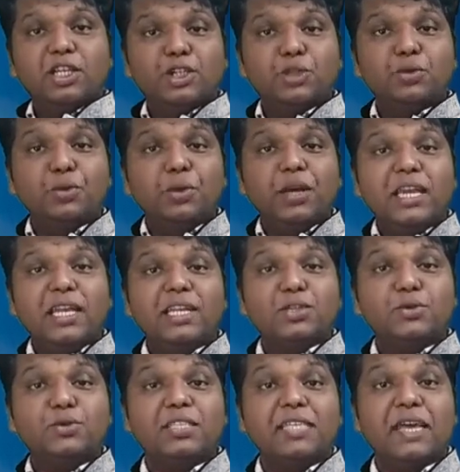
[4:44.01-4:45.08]
2
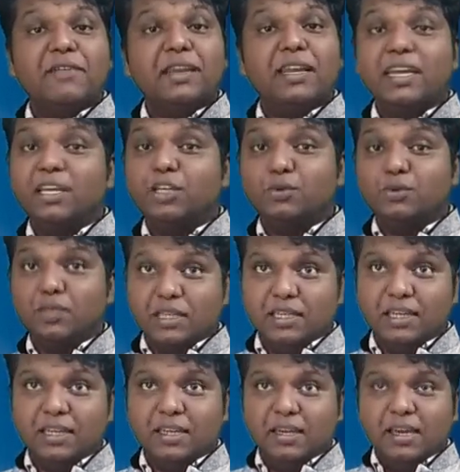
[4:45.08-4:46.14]
into 7 into
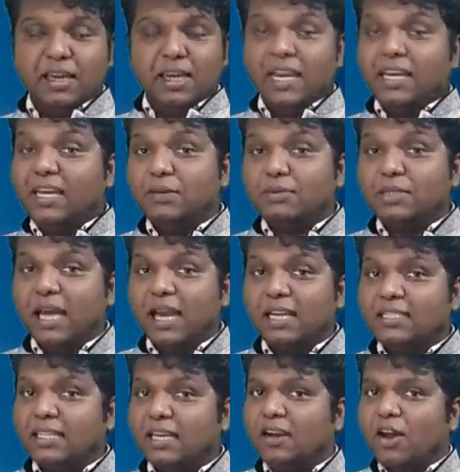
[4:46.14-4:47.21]
13. It gives the
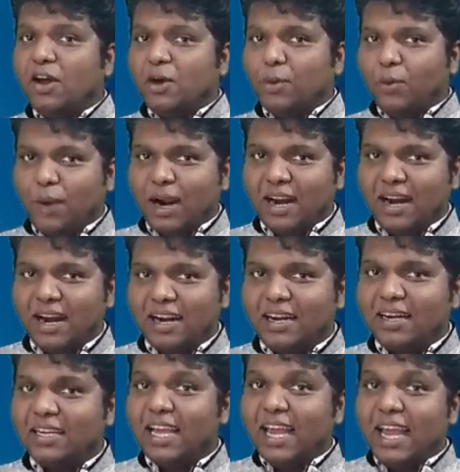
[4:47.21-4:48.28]
answer
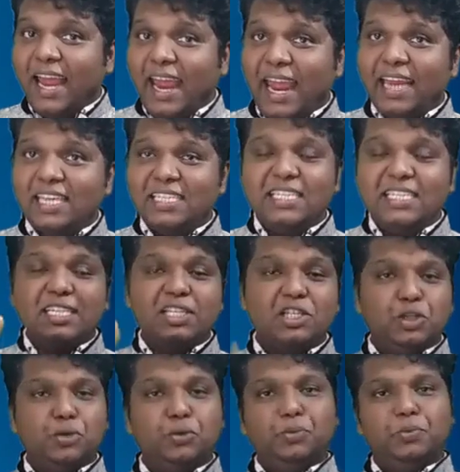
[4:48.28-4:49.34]

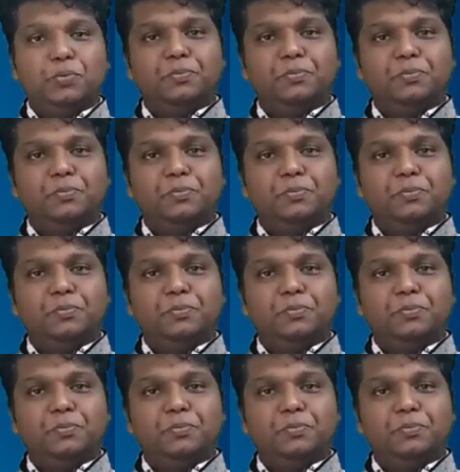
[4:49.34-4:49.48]
182.